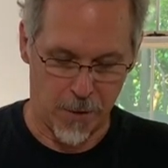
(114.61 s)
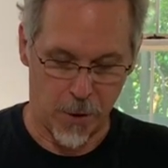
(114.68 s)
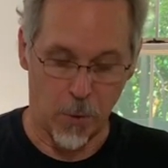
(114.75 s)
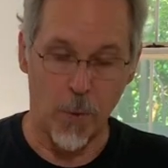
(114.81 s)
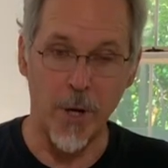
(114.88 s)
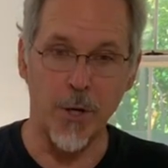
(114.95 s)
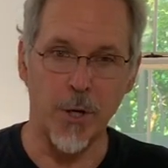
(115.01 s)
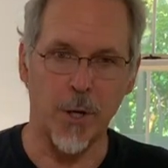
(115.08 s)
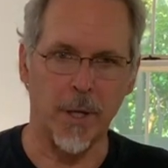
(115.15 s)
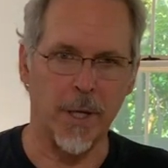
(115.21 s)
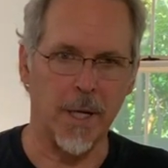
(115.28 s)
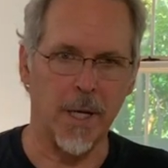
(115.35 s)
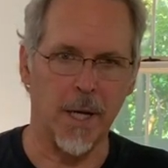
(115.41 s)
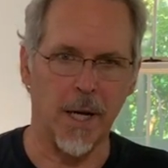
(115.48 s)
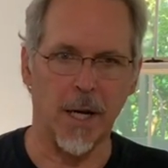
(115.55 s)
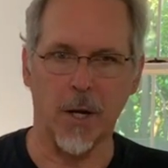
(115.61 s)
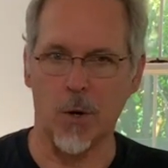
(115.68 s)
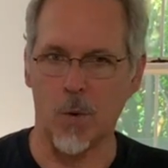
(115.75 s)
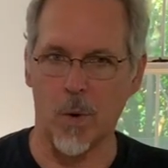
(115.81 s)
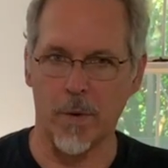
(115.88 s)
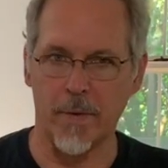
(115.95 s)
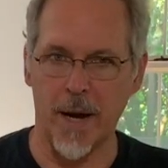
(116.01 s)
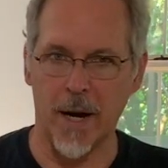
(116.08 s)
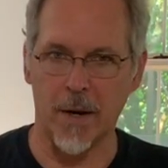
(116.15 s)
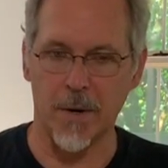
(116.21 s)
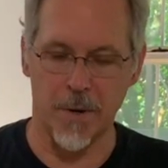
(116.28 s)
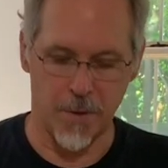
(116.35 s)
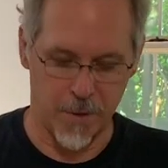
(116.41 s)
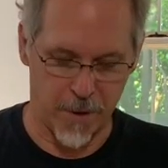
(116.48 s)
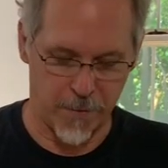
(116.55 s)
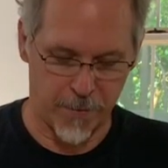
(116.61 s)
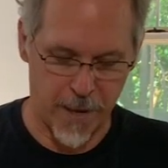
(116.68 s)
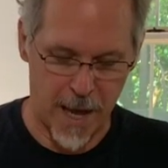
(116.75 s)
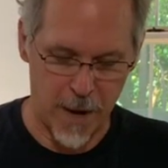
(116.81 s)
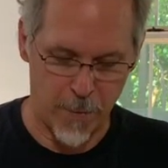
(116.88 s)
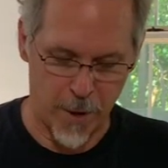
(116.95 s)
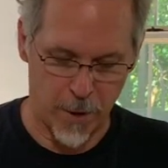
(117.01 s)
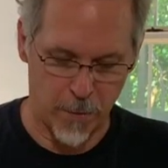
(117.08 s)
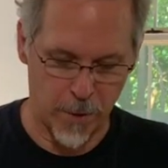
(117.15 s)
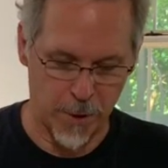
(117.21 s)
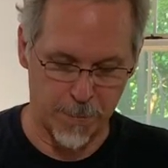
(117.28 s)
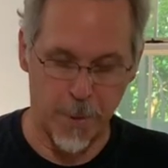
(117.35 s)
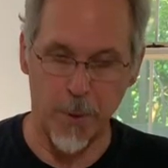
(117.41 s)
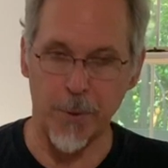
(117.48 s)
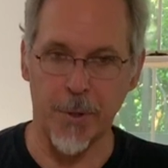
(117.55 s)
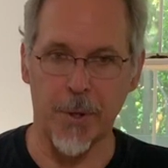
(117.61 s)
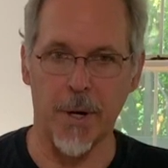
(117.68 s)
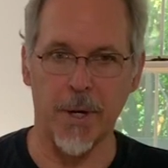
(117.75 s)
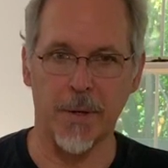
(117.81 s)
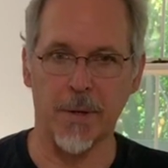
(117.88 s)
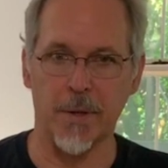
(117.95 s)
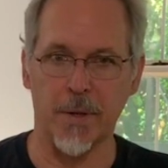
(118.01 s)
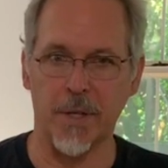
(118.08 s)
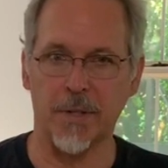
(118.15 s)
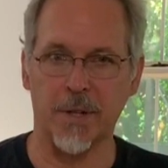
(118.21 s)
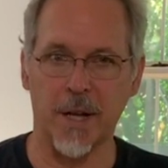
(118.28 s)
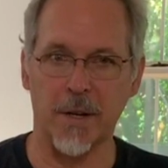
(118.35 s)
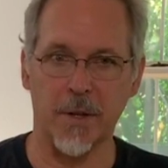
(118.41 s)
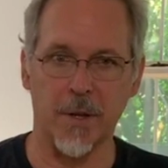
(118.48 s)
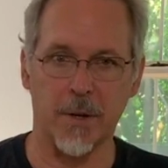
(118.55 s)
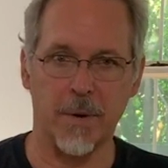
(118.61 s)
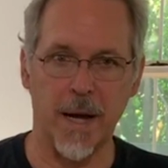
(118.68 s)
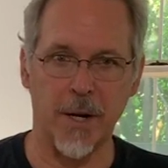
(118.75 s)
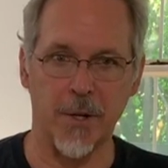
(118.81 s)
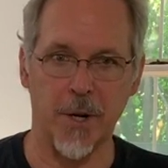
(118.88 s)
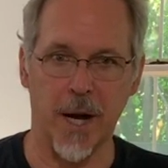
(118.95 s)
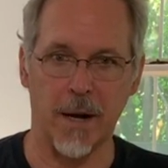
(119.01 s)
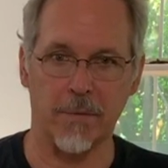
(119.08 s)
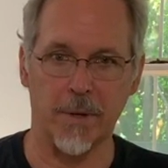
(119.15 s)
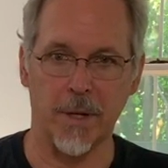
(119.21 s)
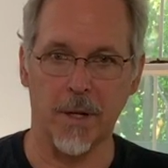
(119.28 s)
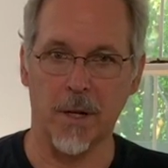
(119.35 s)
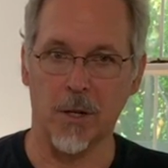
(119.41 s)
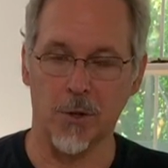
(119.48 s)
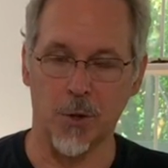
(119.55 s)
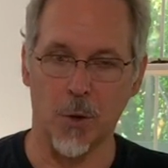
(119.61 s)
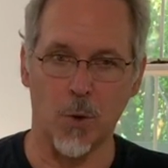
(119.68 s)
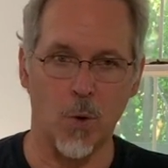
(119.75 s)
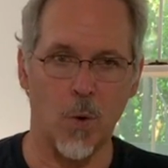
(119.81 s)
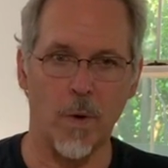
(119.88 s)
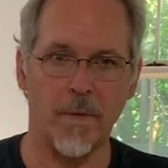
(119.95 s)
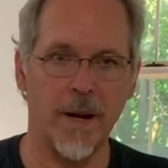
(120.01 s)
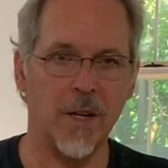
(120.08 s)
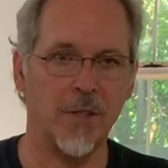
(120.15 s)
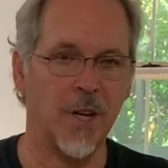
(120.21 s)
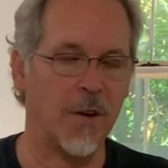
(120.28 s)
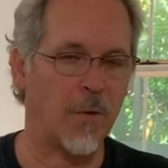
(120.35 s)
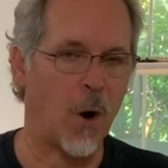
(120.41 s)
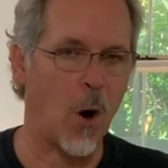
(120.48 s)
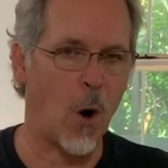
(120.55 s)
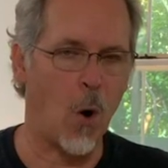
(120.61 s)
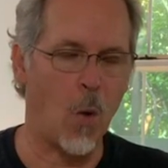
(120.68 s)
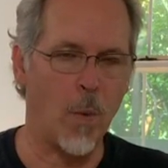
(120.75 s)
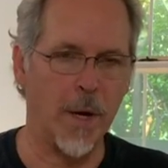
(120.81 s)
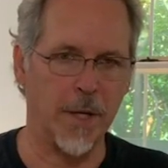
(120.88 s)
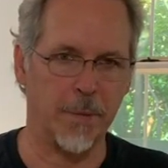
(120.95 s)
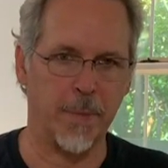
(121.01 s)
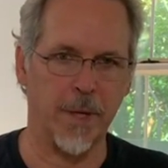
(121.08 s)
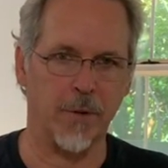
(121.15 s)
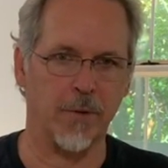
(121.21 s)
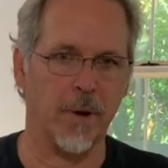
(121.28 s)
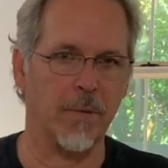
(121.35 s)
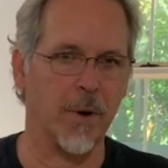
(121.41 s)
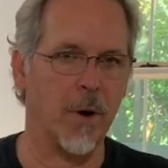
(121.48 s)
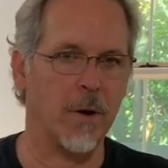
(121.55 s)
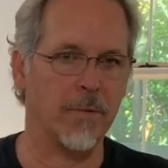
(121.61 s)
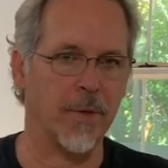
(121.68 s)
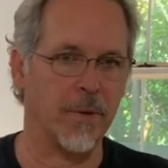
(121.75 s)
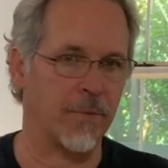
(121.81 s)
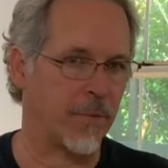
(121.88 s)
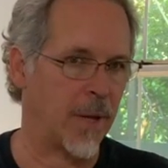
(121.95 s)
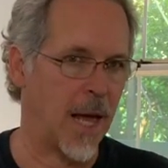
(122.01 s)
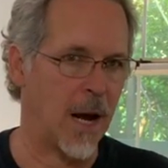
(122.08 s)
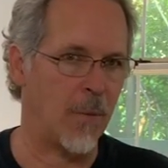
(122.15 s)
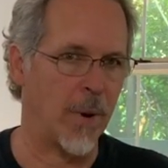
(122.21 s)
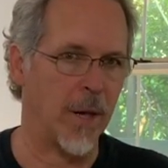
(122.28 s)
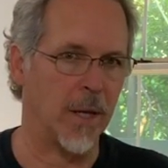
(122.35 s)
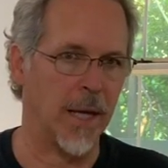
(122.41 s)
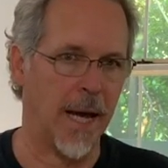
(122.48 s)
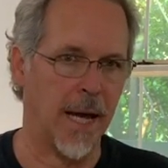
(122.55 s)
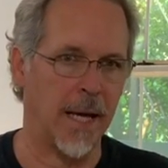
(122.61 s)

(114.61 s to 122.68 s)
Originally, in a Corvair, the flywheel was bolted on this end of the crankshaft. So Corvairs have always been driven off the flywheel